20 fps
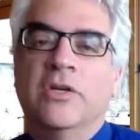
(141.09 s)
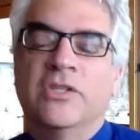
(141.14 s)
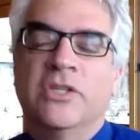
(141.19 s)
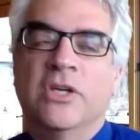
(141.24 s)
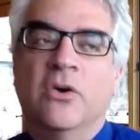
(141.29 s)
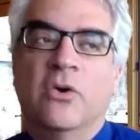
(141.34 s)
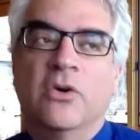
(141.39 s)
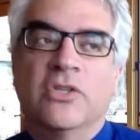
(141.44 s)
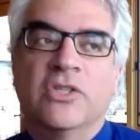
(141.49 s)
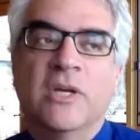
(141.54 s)

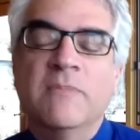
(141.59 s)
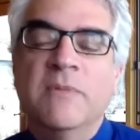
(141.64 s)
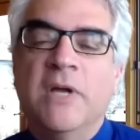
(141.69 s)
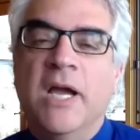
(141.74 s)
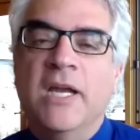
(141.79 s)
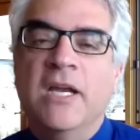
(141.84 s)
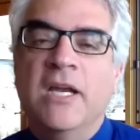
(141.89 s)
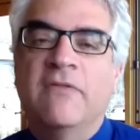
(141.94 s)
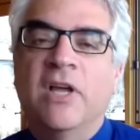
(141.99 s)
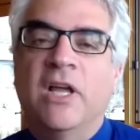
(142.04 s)
or some
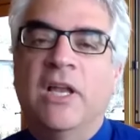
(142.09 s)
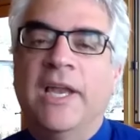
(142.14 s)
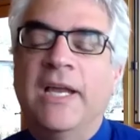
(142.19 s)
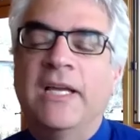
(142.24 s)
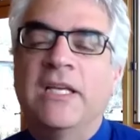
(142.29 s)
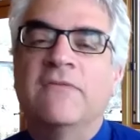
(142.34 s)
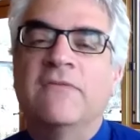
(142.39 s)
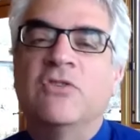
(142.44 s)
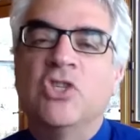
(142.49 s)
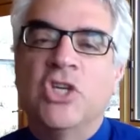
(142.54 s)
kind of
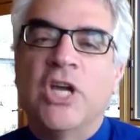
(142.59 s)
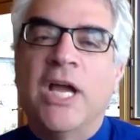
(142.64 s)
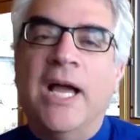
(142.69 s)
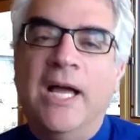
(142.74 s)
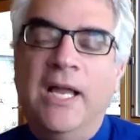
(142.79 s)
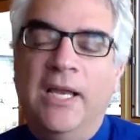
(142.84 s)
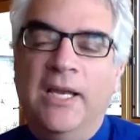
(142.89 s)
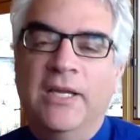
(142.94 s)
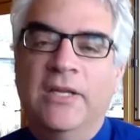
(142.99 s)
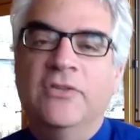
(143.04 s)
collective
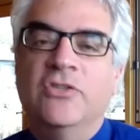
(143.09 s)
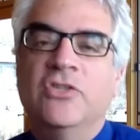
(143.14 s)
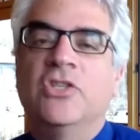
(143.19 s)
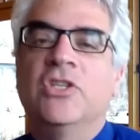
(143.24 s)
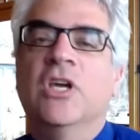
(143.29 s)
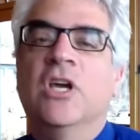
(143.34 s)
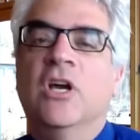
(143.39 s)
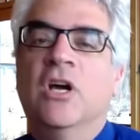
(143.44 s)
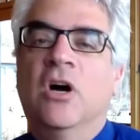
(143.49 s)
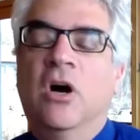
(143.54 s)
challenge,